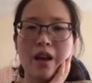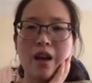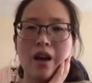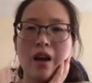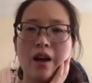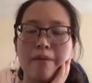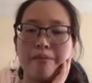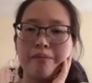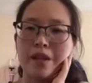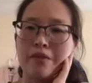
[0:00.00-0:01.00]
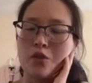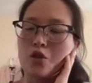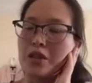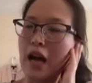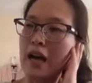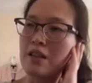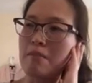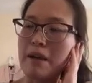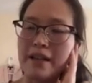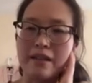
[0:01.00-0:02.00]
If you use other
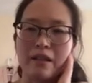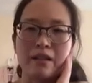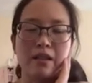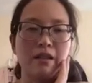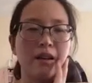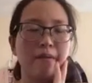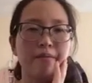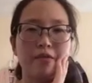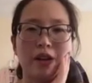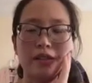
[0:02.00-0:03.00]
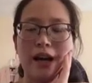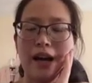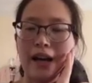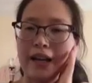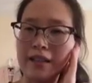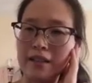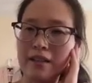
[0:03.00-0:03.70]
method for tide,